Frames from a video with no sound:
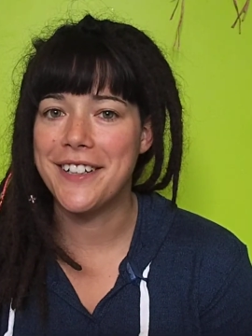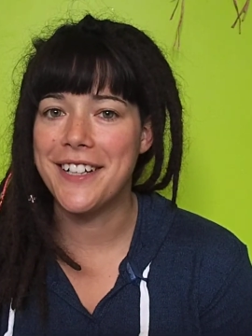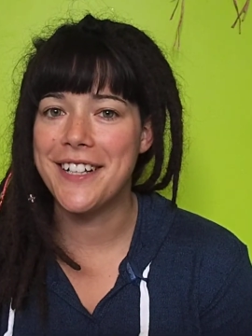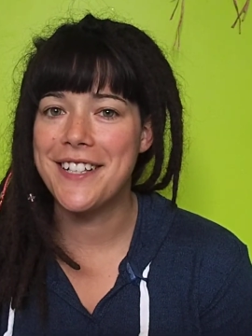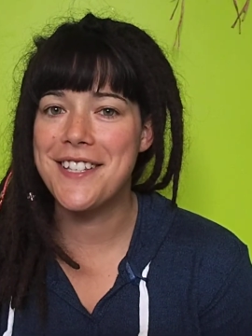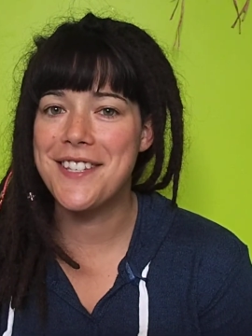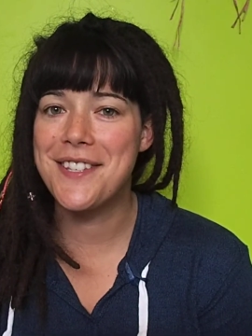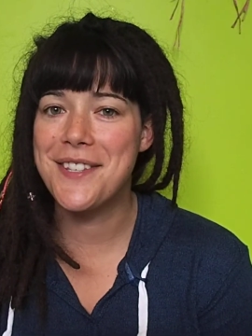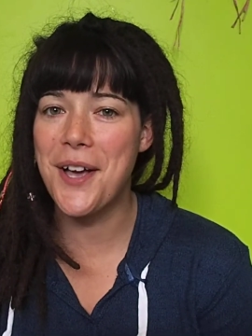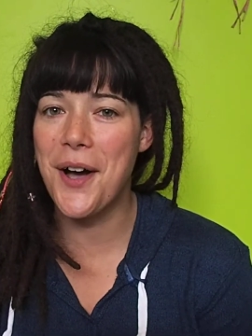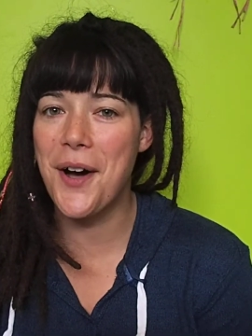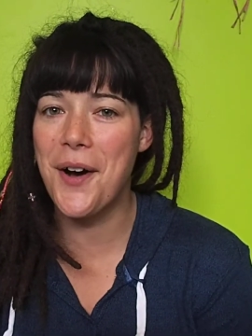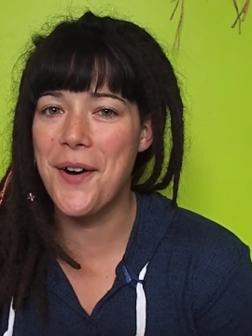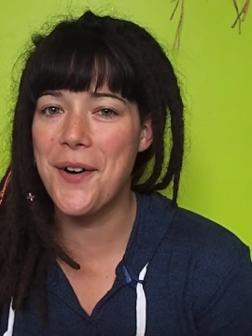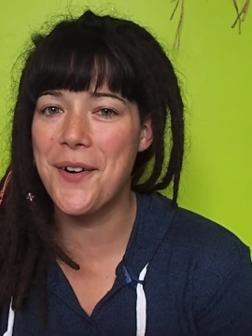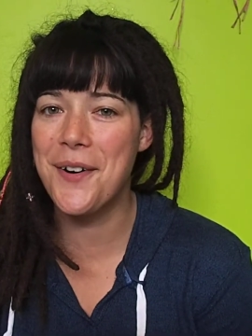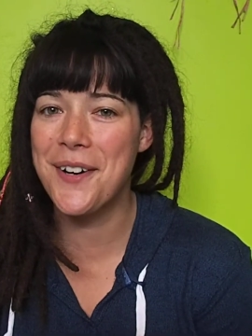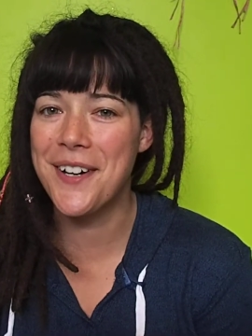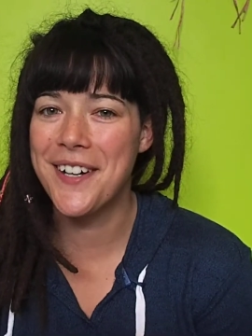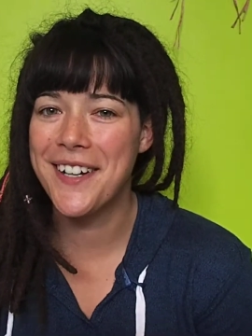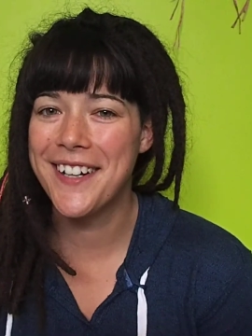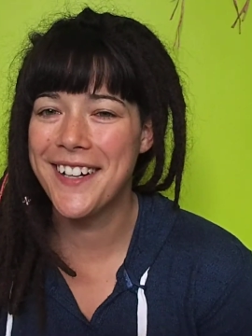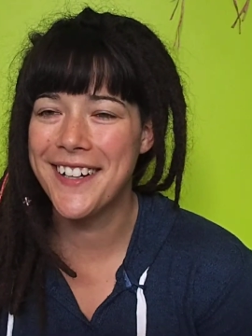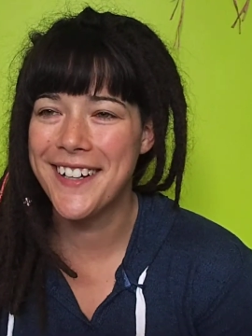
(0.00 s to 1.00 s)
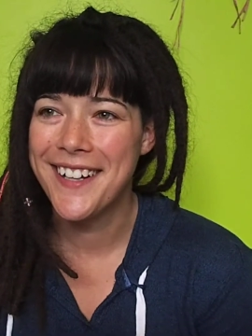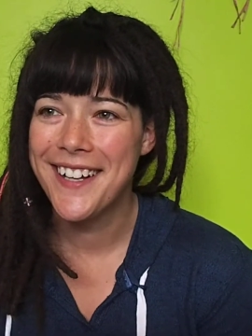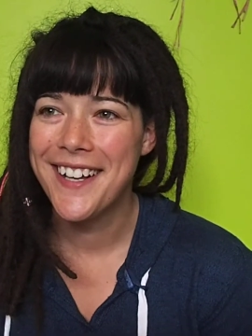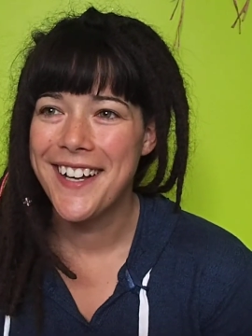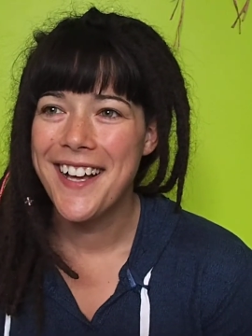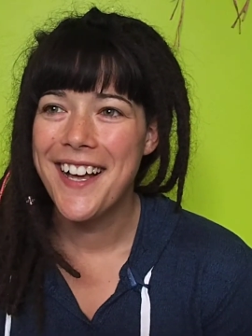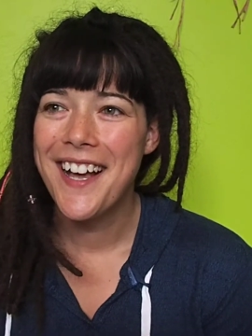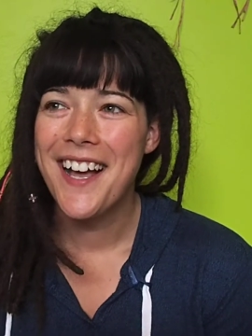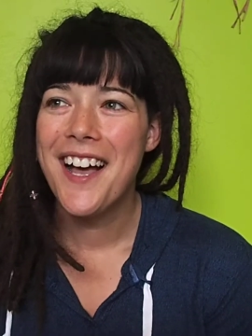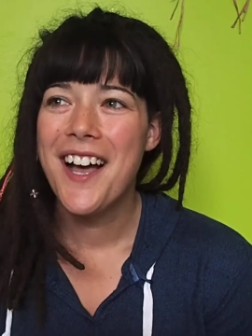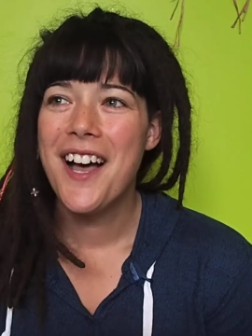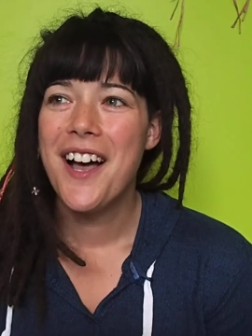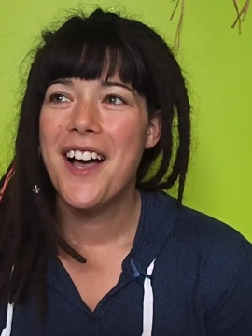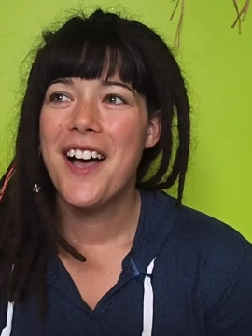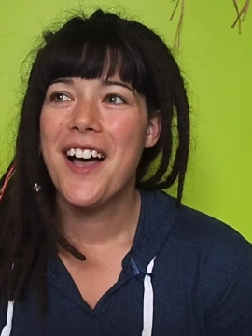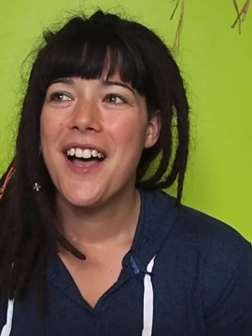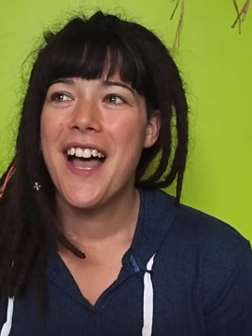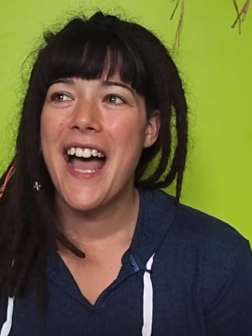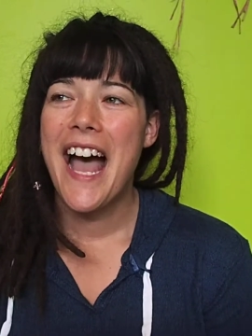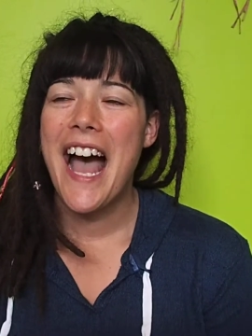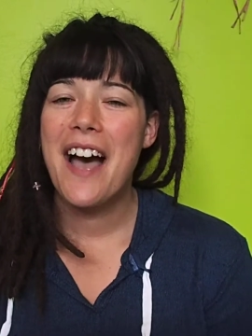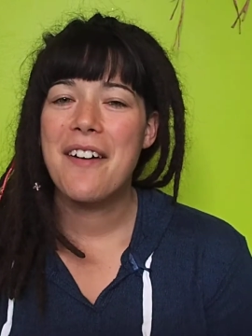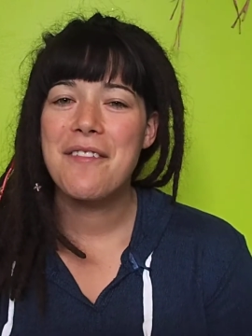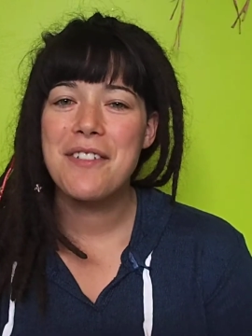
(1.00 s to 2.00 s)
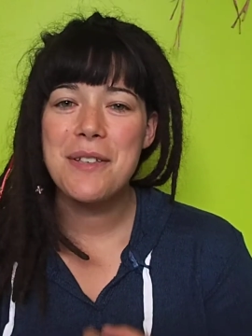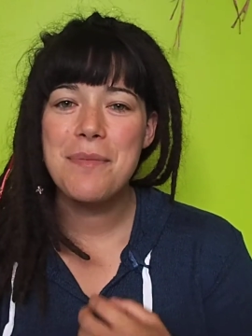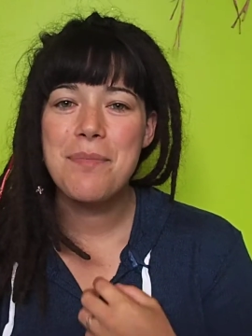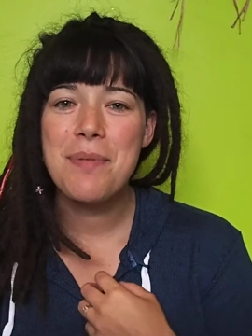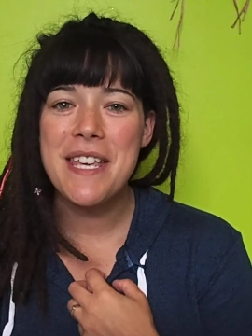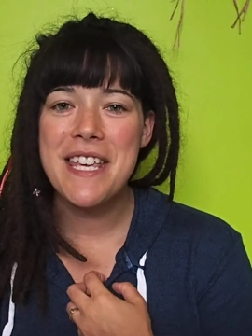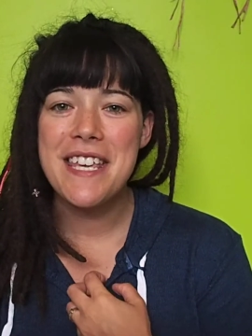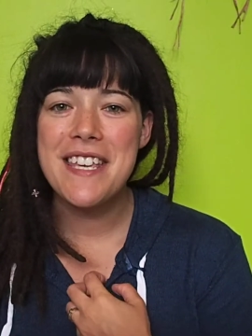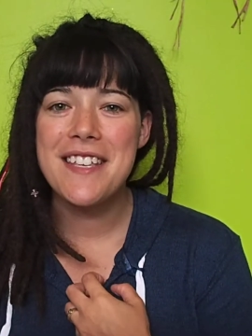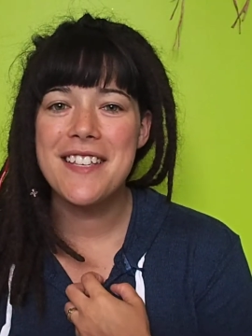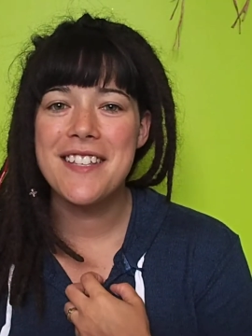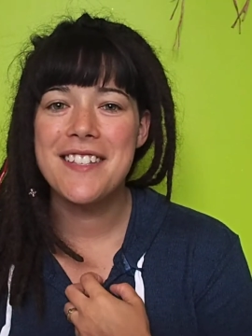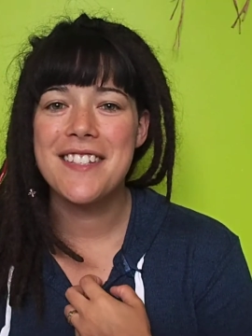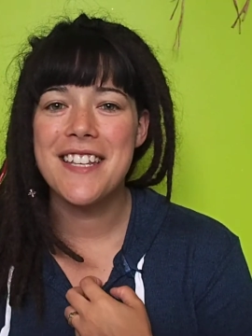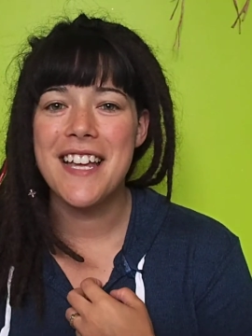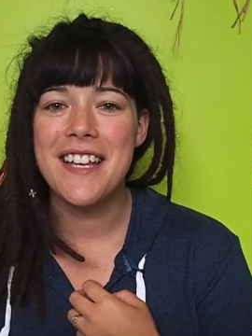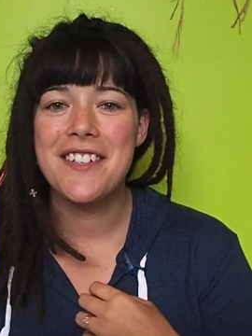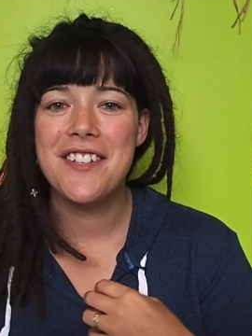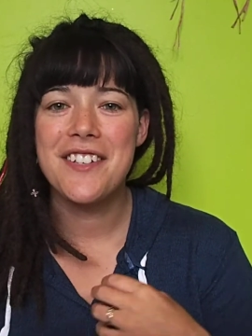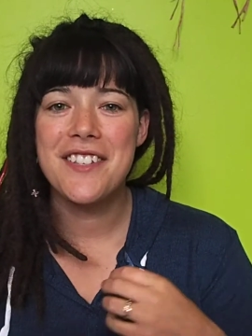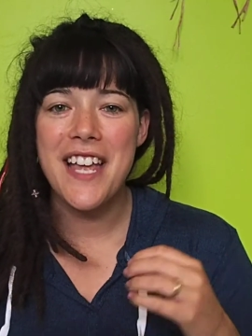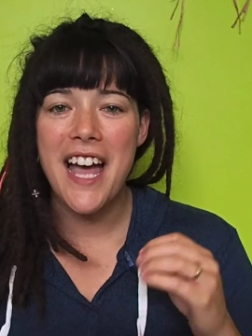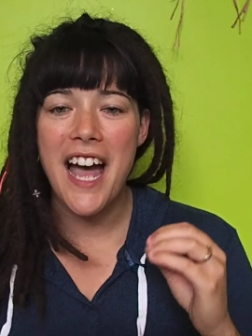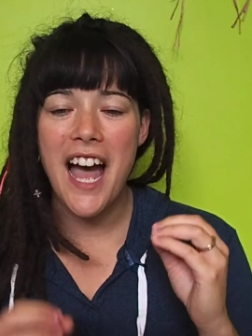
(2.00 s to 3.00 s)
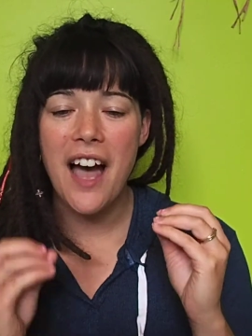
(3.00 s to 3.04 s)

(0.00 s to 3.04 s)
And so having peace and just